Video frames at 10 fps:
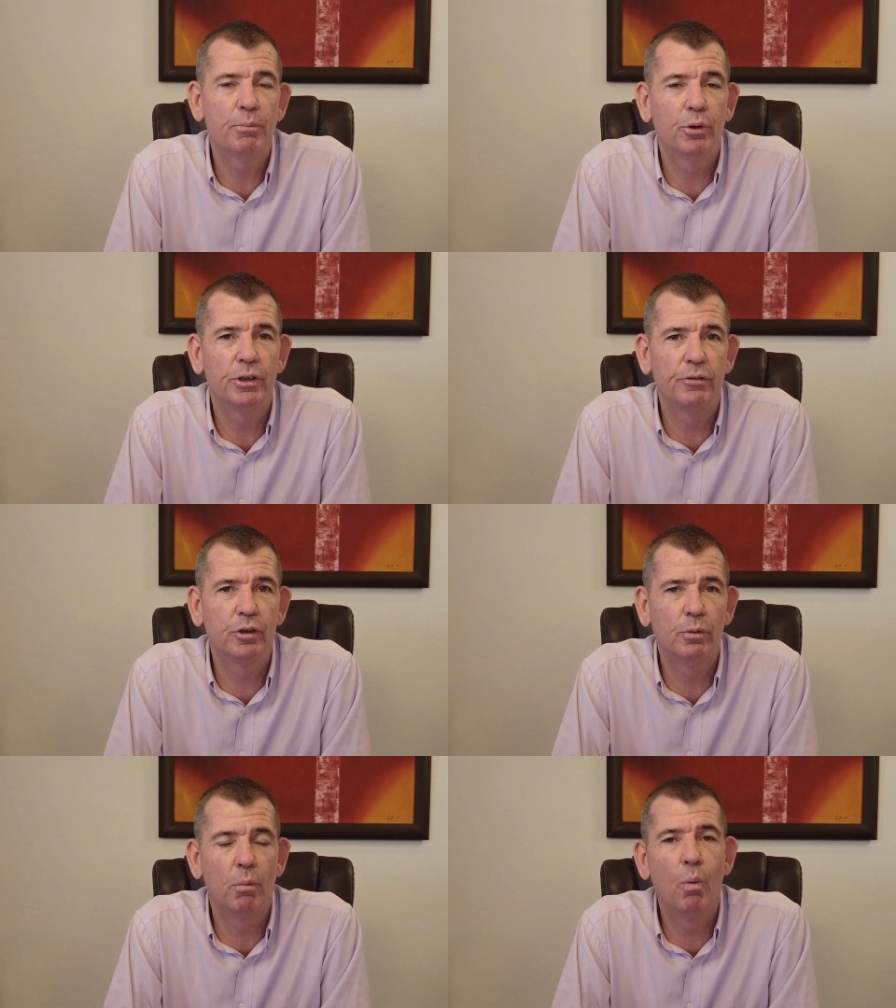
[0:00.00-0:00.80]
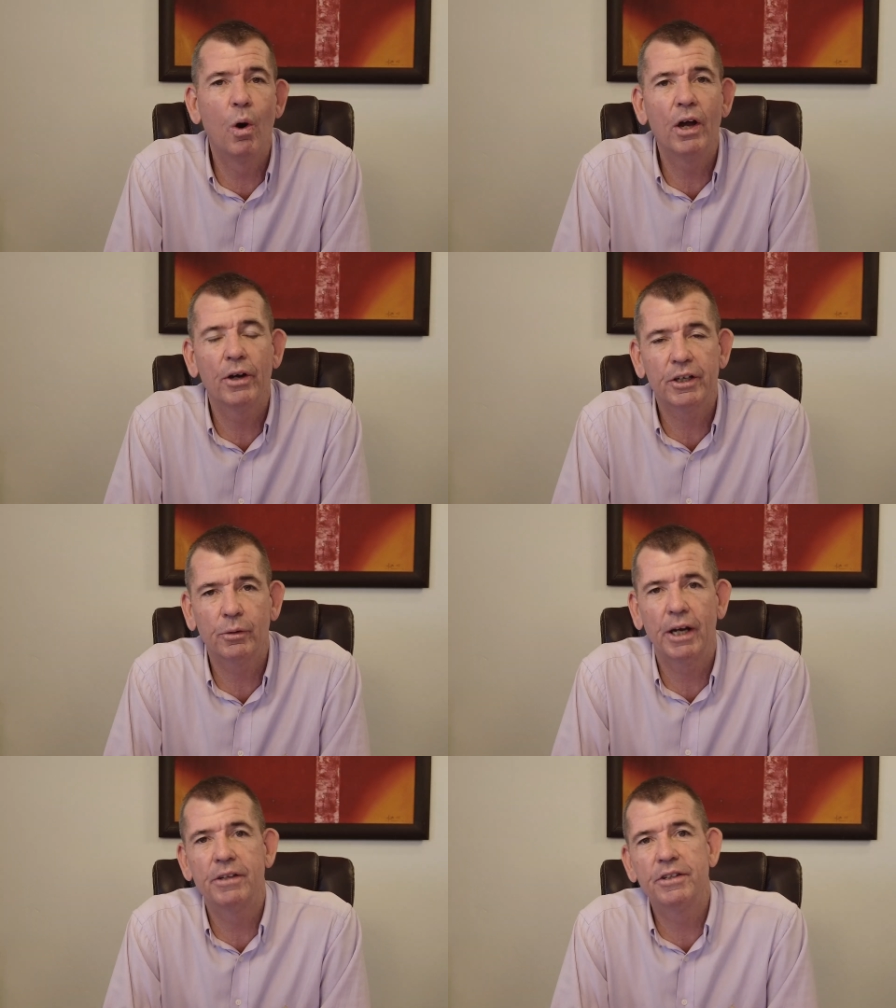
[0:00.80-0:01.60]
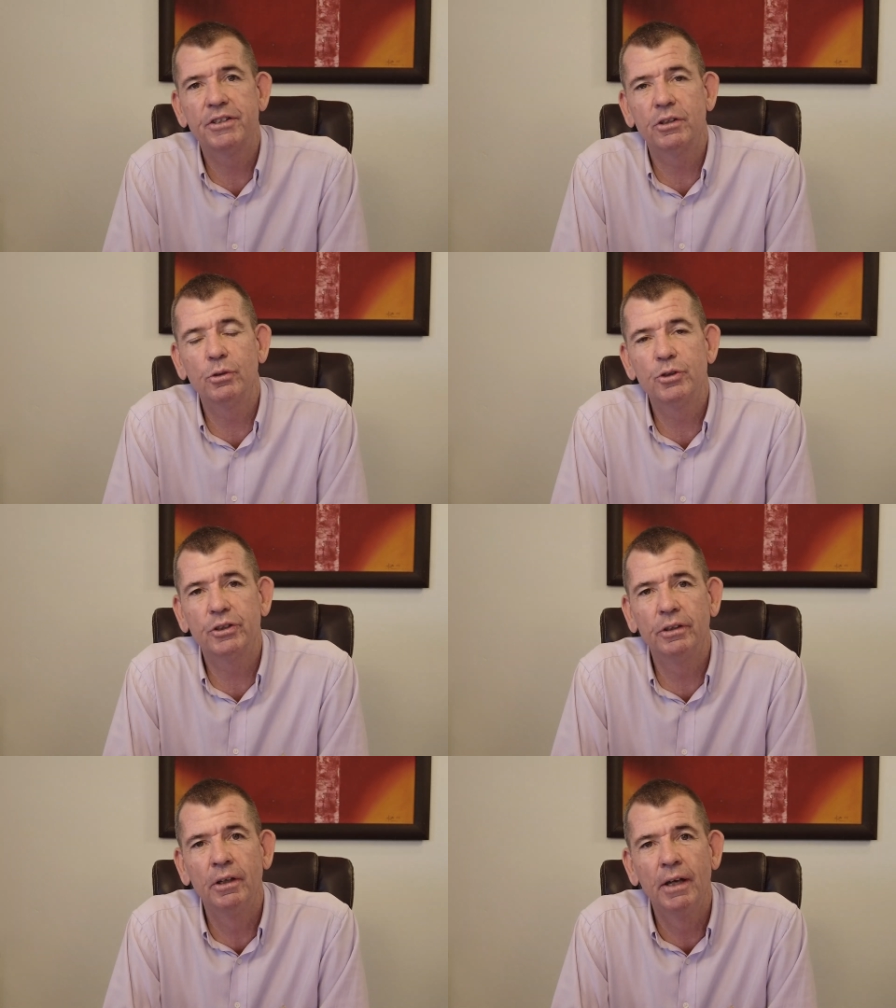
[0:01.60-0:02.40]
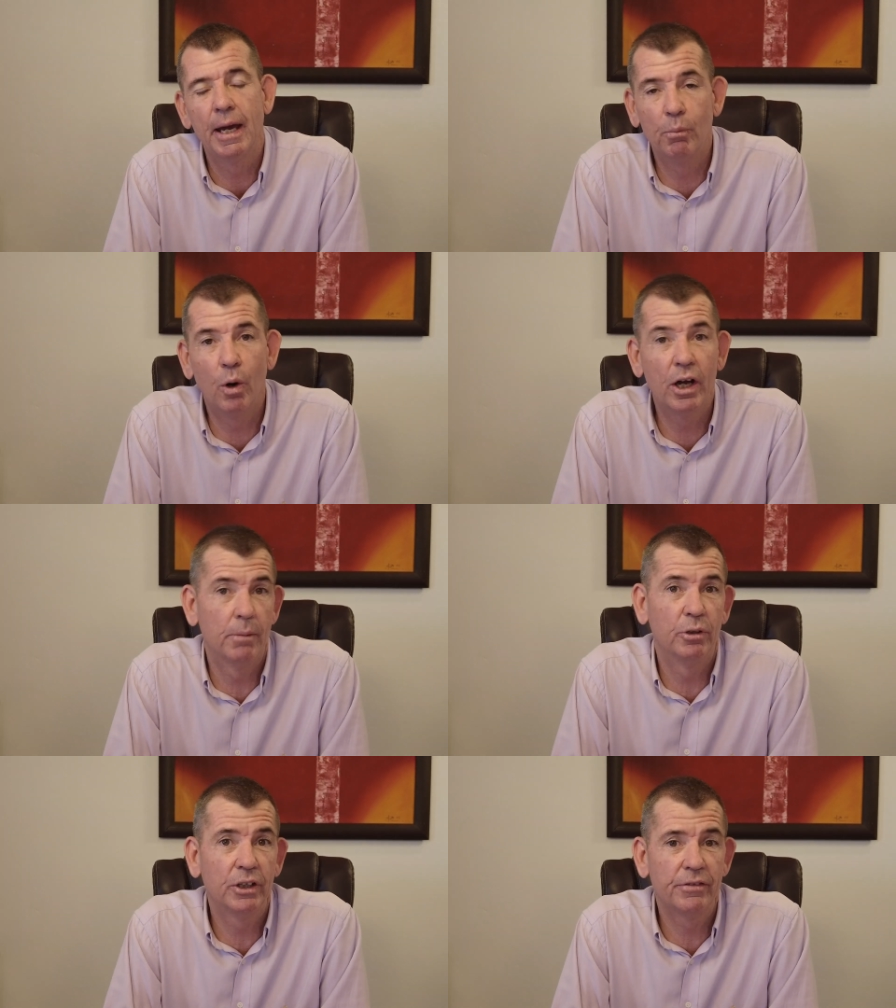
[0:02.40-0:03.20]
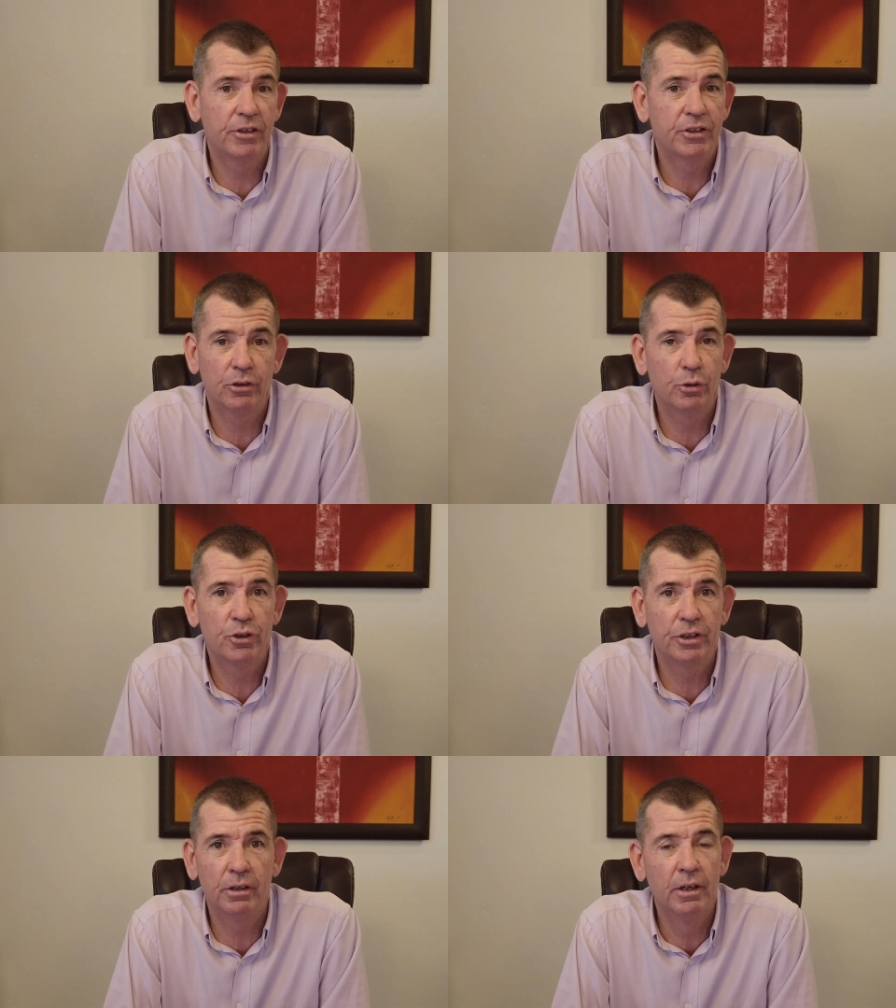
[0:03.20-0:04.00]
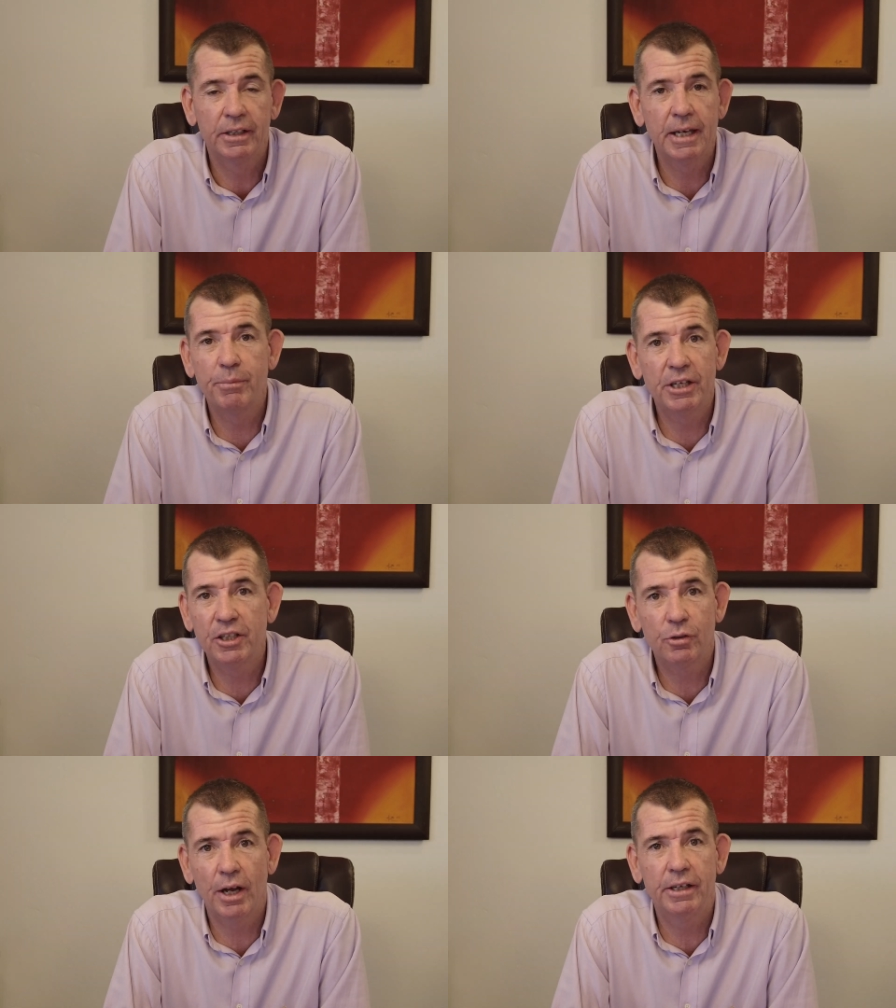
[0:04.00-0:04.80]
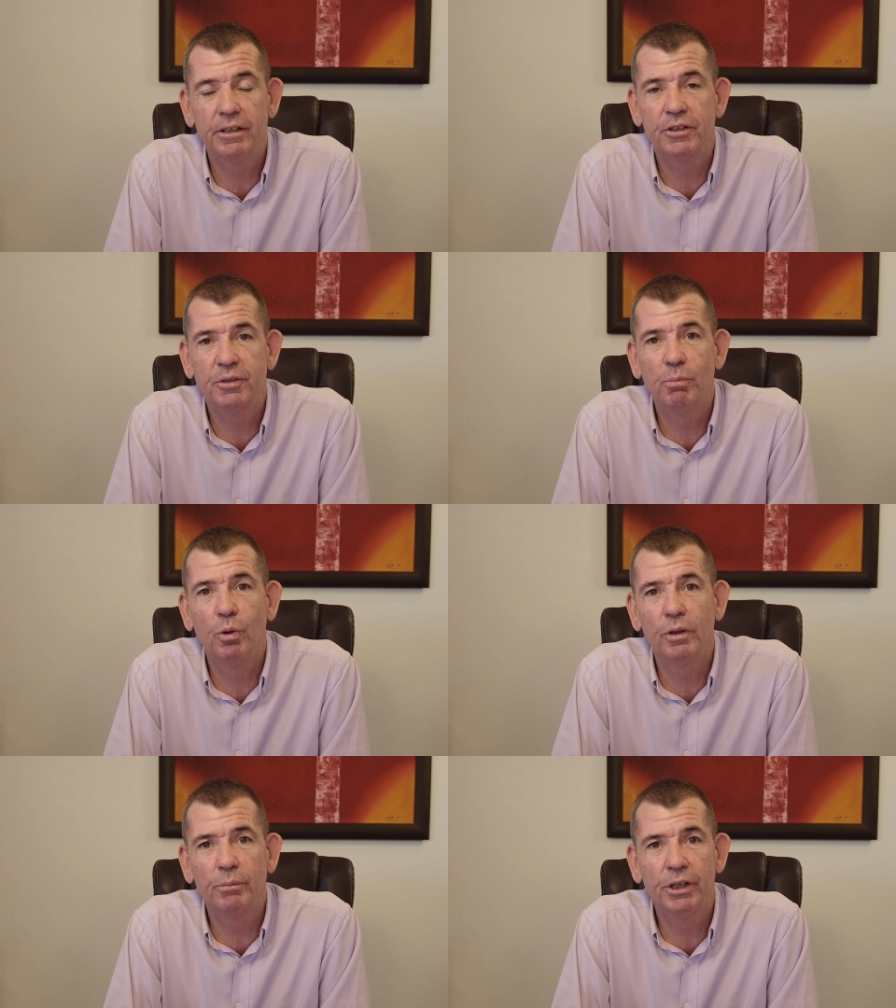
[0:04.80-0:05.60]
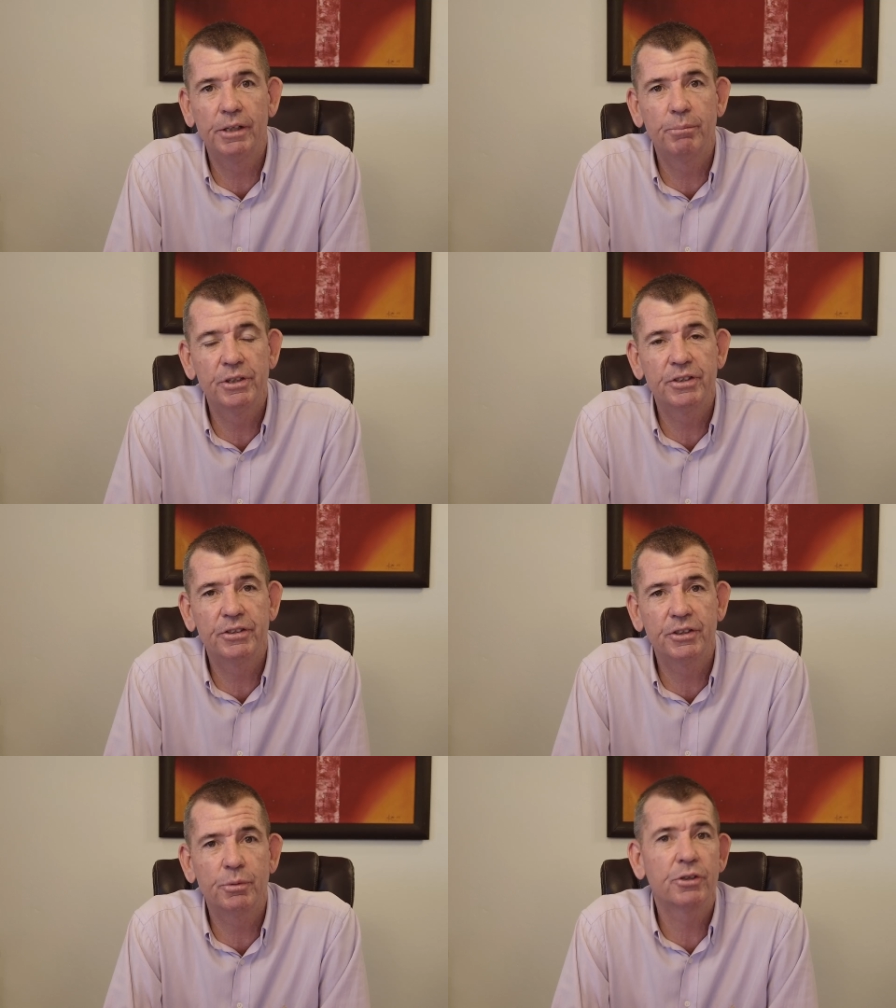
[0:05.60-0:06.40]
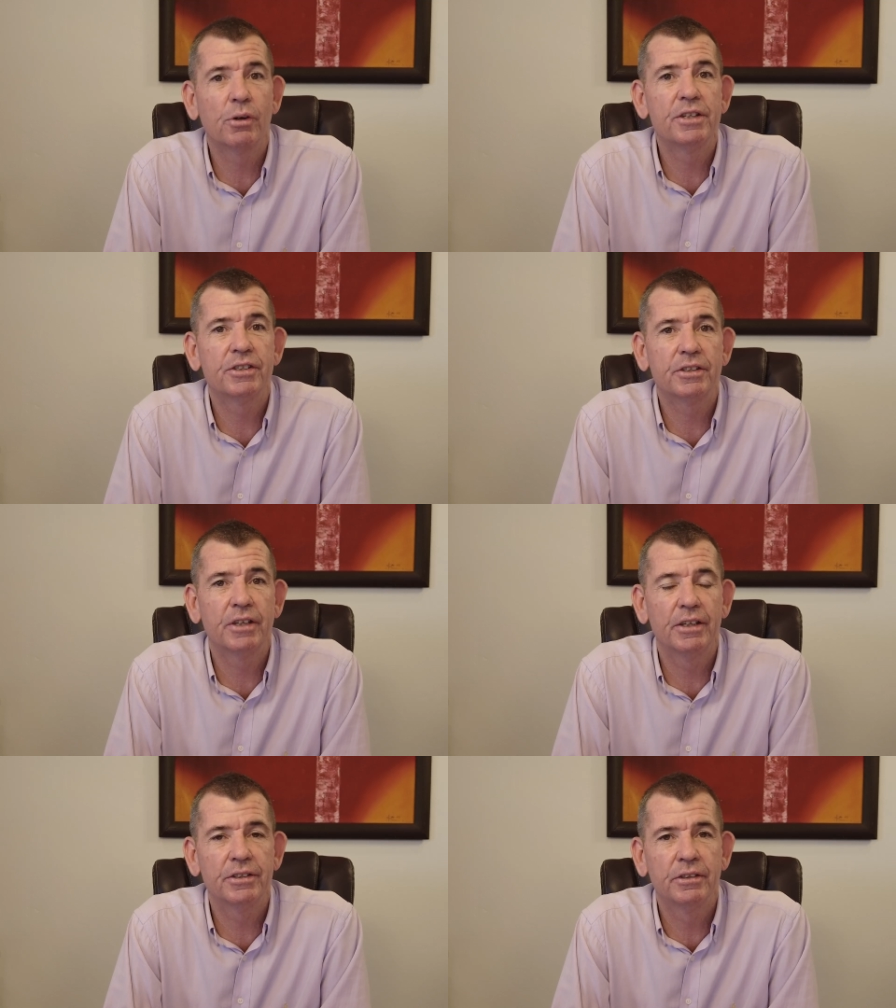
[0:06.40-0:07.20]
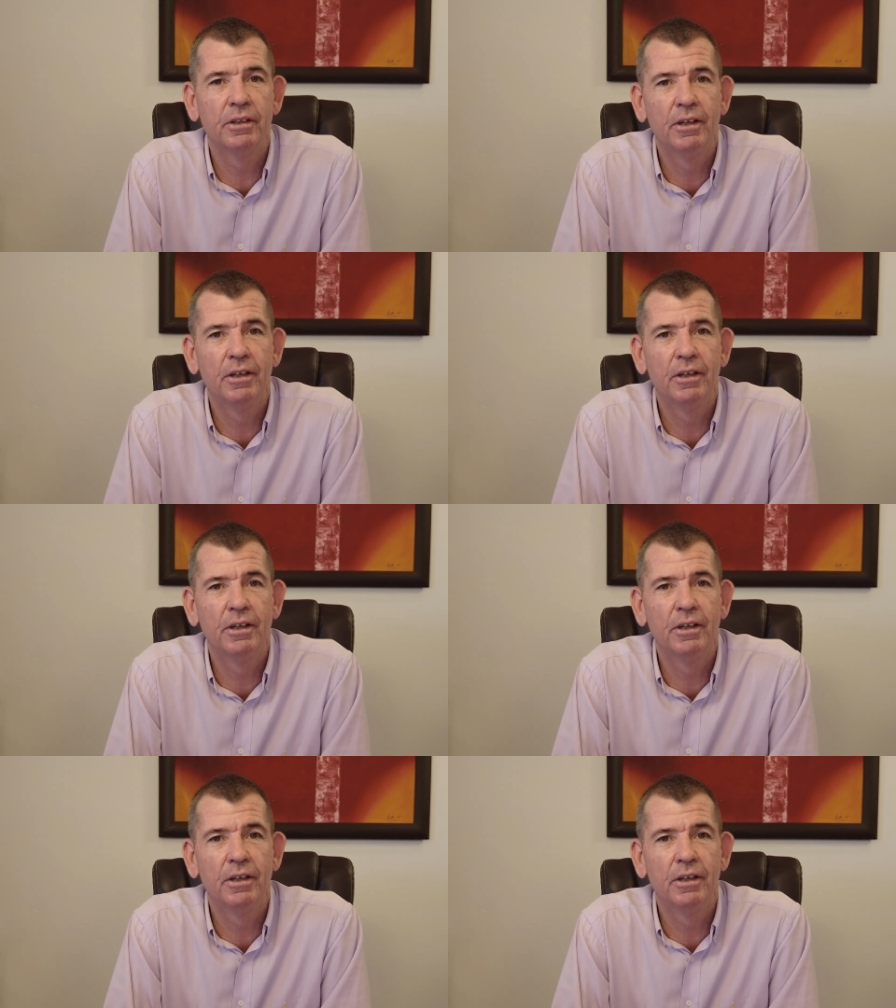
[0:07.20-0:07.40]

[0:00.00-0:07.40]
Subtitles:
point of view and why I created this solution and why I believe this solution can be integrated into small and medium businesses with great success.